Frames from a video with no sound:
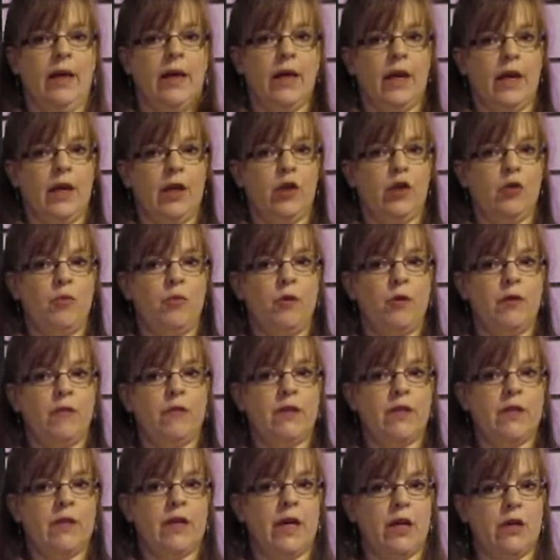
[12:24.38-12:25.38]
and you move
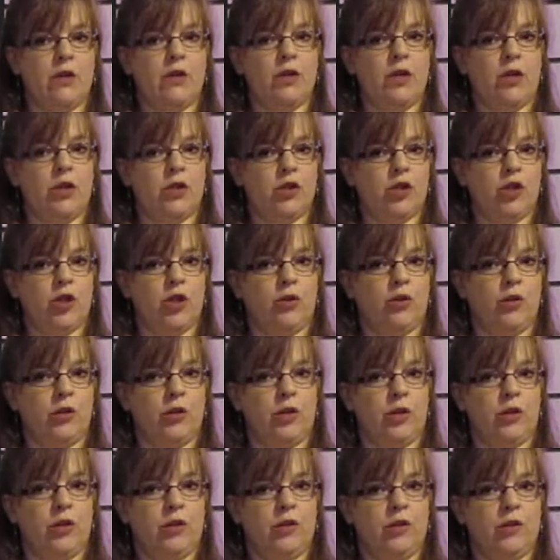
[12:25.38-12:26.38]
it down to your
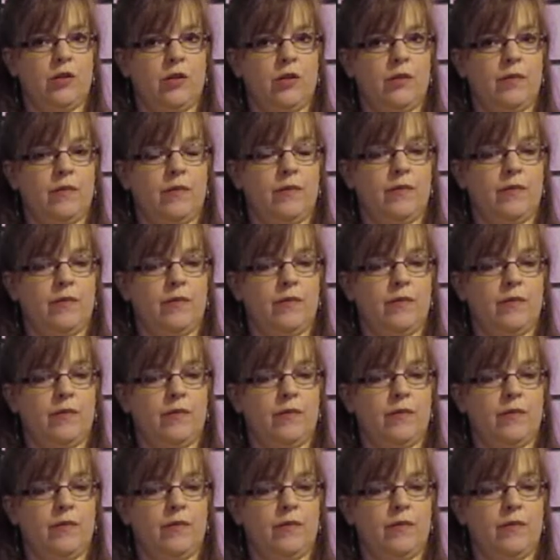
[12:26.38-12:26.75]
shoulders.